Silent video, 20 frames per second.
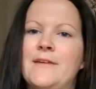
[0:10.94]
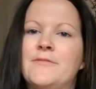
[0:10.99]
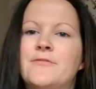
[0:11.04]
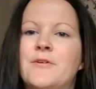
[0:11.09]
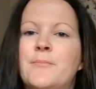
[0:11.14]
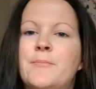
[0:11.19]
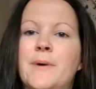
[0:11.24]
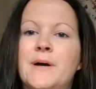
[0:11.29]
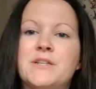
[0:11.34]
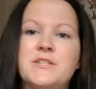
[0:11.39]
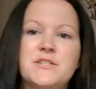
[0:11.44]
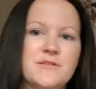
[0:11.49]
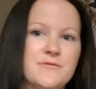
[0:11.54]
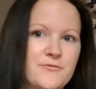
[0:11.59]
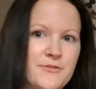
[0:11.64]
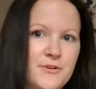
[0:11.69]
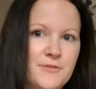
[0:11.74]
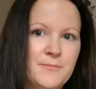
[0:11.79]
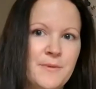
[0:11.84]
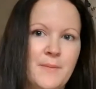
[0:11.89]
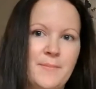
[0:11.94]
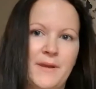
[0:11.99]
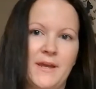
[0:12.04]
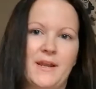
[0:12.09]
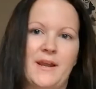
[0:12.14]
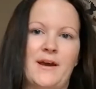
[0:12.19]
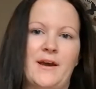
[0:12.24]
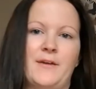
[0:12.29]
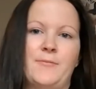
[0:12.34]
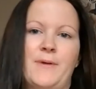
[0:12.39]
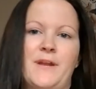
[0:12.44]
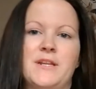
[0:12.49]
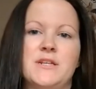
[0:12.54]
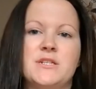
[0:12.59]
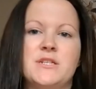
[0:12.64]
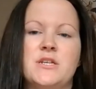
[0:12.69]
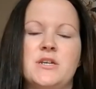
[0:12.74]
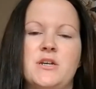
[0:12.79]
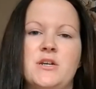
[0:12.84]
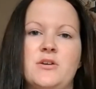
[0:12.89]
from Budget Food Mummy and I went
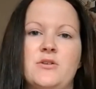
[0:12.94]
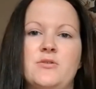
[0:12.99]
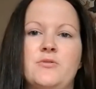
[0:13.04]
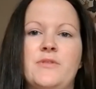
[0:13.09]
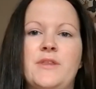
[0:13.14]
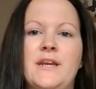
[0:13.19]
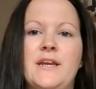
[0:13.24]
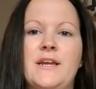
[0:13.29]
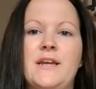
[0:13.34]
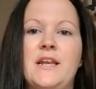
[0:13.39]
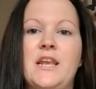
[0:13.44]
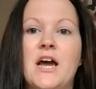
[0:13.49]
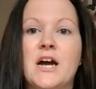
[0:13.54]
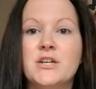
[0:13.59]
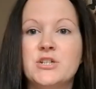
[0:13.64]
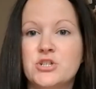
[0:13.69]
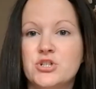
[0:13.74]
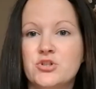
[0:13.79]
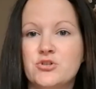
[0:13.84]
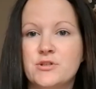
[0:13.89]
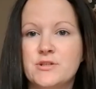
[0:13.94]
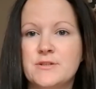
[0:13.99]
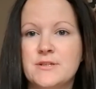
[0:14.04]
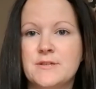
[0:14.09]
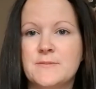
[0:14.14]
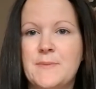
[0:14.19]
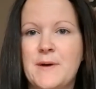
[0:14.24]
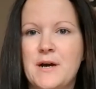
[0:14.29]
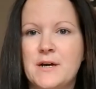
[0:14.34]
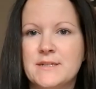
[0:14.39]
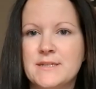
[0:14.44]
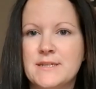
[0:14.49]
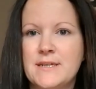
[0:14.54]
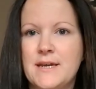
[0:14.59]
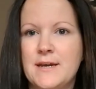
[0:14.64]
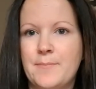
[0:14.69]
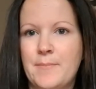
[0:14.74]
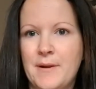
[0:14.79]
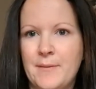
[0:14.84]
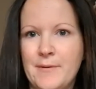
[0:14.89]
to the Lush Christmas party
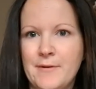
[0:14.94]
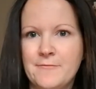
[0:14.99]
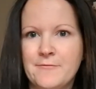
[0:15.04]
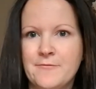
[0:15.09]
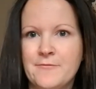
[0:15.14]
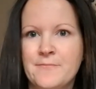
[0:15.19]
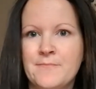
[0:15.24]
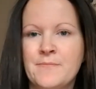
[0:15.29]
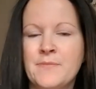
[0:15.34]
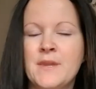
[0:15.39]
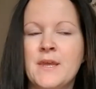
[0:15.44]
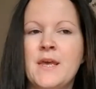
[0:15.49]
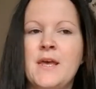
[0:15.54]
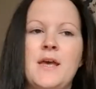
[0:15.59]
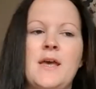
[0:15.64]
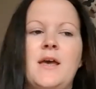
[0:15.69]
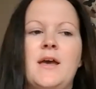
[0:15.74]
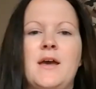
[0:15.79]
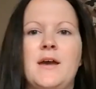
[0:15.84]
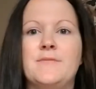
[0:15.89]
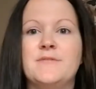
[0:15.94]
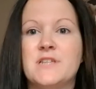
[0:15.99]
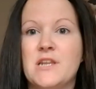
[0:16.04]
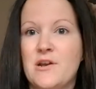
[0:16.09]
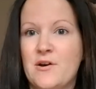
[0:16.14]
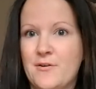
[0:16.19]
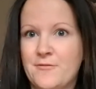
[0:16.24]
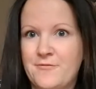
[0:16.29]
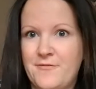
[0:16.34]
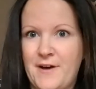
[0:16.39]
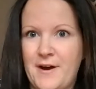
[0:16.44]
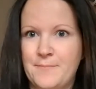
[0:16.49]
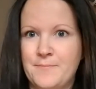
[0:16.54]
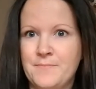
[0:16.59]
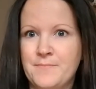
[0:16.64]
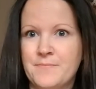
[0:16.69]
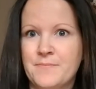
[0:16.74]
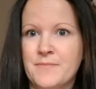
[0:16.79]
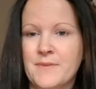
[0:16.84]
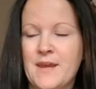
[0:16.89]
at Plymouth. It was a lot of
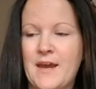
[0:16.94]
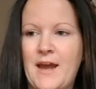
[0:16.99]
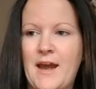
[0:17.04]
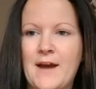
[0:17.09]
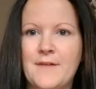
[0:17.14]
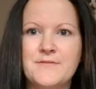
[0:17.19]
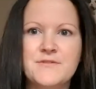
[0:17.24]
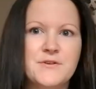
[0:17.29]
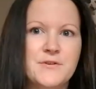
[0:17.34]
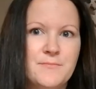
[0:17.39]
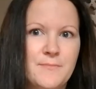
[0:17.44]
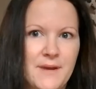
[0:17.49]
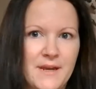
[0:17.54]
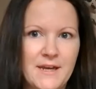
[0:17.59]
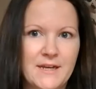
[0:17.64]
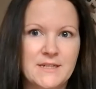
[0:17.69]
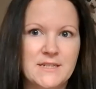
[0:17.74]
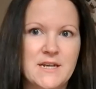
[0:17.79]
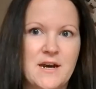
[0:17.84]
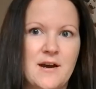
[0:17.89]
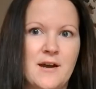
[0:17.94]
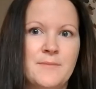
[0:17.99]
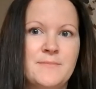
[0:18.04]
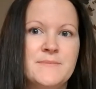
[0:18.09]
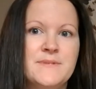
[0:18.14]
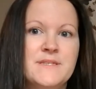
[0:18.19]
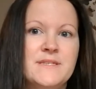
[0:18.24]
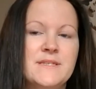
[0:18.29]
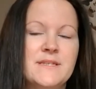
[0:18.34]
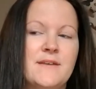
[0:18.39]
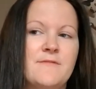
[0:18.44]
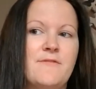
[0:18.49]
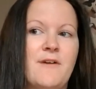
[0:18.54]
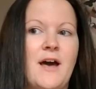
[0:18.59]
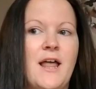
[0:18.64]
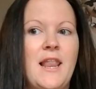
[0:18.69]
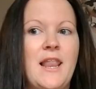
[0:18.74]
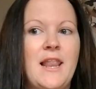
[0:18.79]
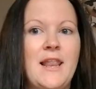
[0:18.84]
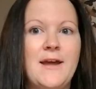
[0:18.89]
fun. I have to admit, at times it
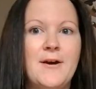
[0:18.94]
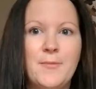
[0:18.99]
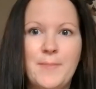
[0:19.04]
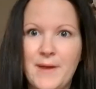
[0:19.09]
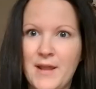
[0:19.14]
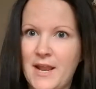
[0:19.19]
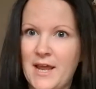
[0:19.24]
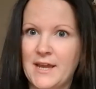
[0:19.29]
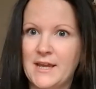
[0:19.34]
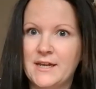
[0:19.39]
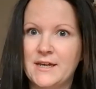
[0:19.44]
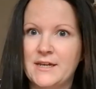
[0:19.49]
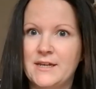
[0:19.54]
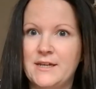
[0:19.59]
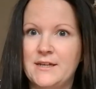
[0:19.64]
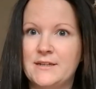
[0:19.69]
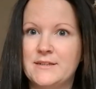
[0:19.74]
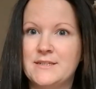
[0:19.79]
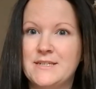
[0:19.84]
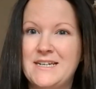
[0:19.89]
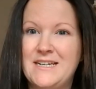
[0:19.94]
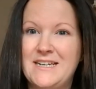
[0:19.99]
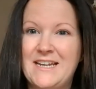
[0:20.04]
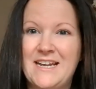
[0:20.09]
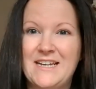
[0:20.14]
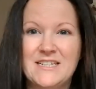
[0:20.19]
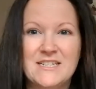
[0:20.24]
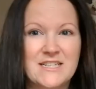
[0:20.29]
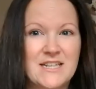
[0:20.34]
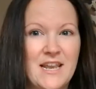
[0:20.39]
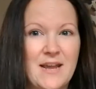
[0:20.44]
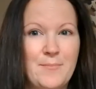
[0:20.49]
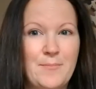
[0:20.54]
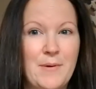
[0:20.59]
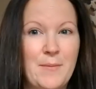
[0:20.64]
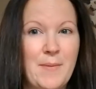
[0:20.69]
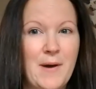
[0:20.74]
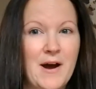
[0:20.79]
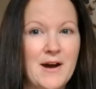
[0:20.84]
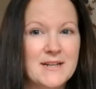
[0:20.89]
felt a little bit like a teenage
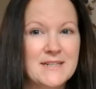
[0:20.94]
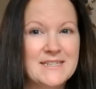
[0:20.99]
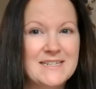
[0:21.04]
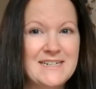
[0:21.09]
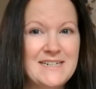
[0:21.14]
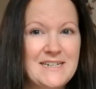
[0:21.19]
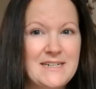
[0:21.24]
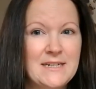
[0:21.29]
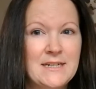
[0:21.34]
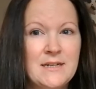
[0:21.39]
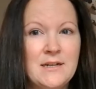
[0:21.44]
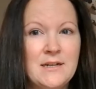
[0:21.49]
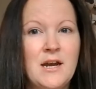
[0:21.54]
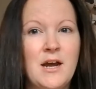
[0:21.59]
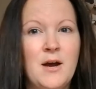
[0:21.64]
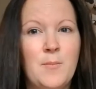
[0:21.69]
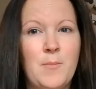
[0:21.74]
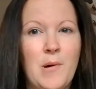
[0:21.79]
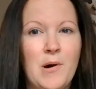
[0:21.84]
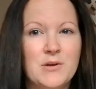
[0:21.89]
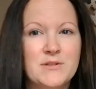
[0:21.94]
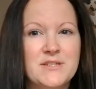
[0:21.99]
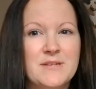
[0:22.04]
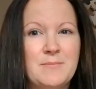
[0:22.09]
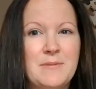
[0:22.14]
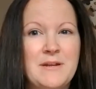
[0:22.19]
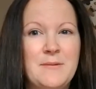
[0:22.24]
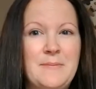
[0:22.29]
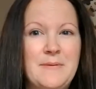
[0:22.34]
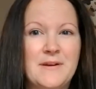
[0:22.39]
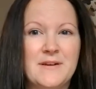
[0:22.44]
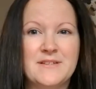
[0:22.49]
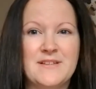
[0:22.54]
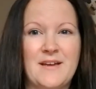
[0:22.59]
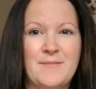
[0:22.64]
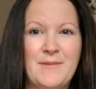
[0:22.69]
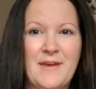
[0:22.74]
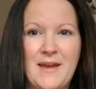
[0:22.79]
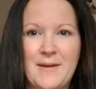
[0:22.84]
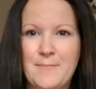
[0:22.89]
slumber party, possibly because
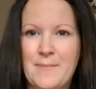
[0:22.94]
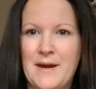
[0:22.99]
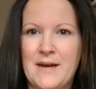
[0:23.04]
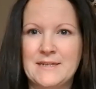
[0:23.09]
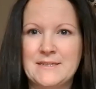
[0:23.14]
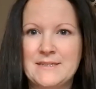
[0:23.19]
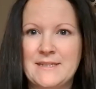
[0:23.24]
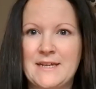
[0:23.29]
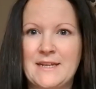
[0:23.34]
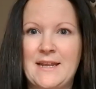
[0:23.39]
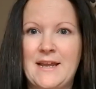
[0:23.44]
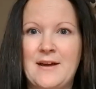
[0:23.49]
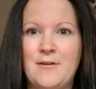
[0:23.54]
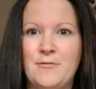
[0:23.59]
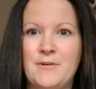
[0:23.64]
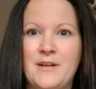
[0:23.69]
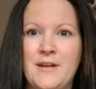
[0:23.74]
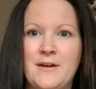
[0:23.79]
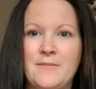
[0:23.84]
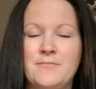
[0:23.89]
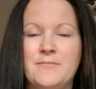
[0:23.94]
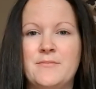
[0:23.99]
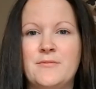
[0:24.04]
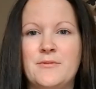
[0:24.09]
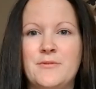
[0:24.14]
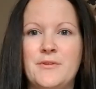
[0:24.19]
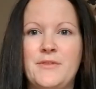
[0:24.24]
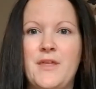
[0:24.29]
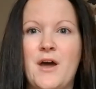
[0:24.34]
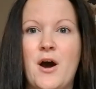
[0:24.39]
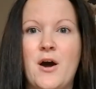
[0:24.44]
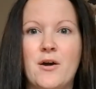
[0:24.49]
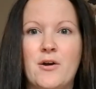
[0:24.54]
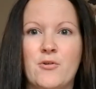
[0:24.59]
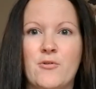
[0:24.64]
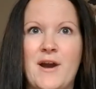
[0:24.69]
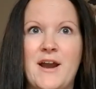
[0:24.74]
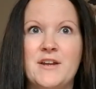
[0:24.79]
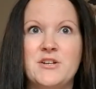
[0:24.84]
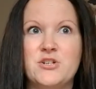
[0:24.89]
I'm getting past that now when I'm the
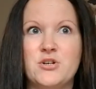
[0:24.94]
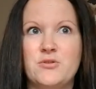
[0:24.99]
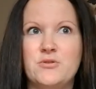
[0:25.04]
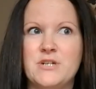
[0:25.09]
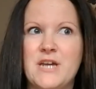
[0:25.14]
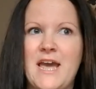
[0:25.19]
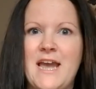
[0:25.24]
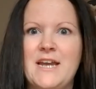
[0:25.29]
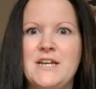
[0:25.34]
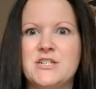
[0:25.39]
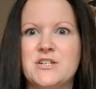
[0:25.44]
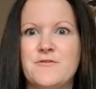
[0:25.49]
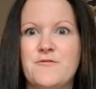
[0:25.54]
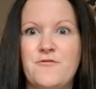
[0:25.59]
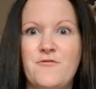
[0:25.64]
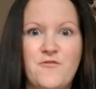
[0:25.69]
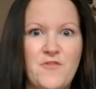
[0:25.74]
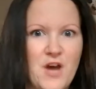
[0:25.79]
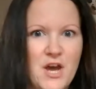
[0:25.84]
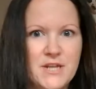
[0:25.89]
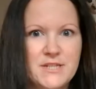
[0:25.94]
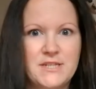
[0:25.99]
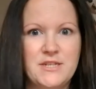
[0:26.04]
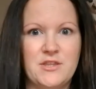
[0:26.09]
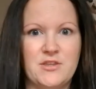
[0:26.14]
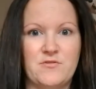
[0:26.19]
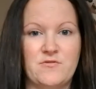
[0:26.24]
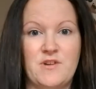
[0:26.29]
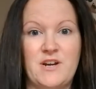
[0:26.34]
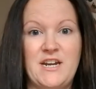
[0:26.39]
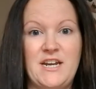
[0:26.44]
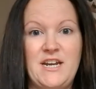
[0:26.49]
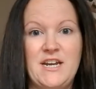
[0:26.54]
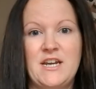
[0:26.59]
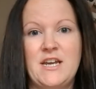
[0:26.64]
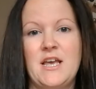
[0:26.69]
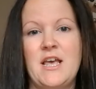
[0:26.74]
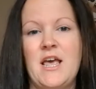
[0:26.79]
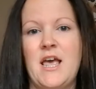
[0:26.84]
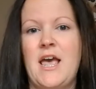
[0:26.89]
grand old age of 33
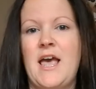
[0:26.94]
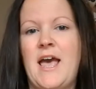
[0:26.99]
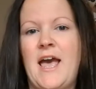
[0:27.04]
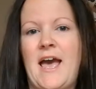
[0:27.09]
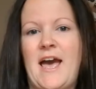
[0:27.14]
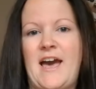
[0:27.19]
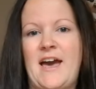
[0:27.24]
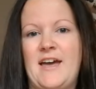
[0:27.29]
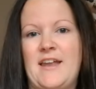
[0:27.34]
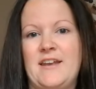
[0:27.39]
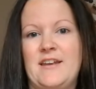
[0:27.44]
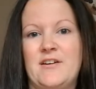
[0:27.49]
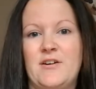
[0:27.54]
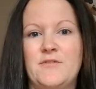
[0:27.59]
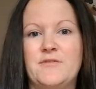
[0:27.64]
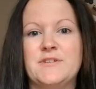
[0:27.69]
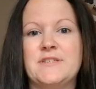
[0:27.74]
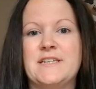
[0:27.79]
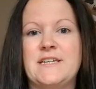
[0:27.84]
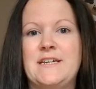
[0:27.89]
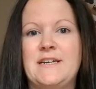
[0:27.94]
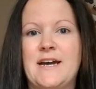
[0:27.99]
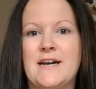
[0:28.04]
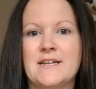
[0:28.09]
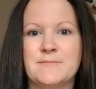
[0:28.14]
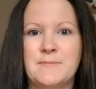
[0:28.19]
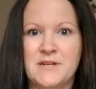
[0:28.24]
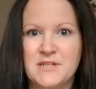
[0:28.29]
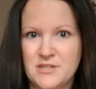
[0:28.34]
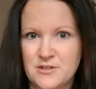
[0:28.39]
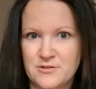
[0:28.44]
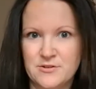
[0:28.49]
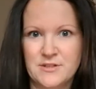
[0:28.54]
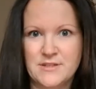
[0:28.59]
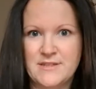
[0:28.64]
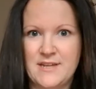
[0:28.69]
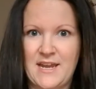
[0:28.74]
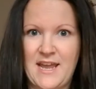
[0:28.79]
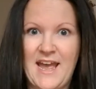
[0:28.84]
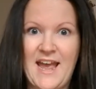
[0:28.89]
and obviously, as my children
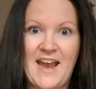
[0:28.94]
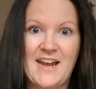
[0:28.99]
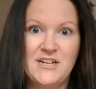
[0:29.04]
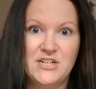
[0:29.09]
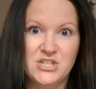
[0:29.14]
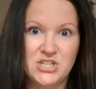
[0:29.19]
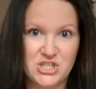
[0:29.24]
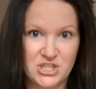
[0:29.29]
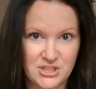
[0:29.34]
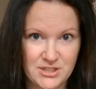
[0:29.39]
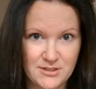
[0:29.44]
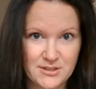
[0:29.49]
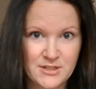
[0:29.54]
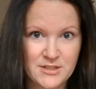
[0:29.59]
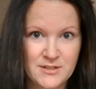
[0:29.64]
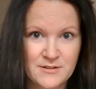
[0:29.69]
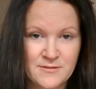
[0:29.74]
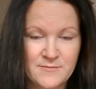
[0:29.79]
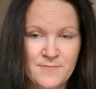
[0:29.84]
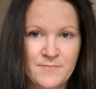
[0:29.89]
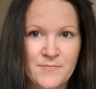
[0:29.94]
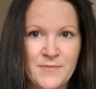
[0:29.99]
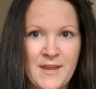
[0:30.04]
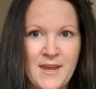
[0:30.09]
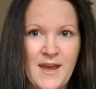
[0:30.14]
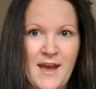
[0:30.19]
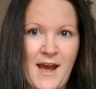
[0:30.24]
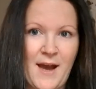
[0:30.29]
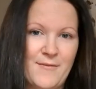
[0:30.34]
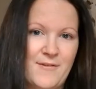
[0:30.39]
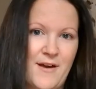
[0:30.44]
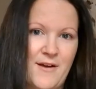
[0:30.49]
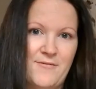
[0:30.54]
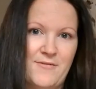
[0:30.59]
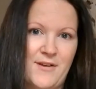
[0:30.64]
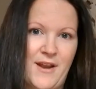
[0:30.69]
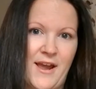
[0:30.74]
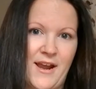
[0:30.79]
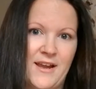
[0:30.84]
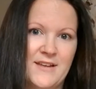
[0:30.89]
say, ancient. However,
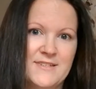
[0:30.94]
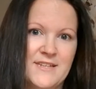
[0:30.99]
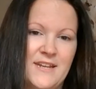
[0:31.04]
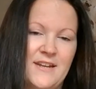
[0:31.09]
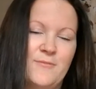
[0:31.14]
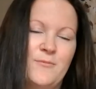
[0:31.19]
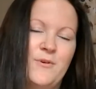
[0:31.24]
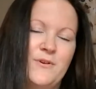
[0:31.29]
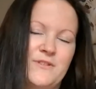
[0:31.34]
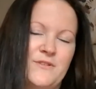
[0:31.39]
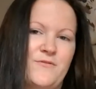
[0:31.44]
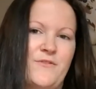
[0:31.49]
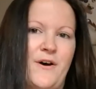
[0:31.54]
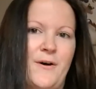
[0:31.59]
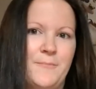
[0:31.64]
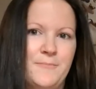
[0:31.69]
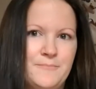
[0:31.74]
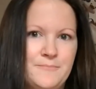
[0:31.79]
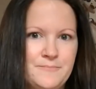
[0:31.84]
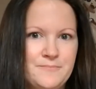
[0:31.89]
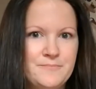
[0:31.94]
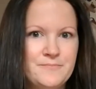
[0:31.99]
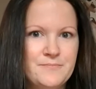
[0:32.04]
like I said, it was fun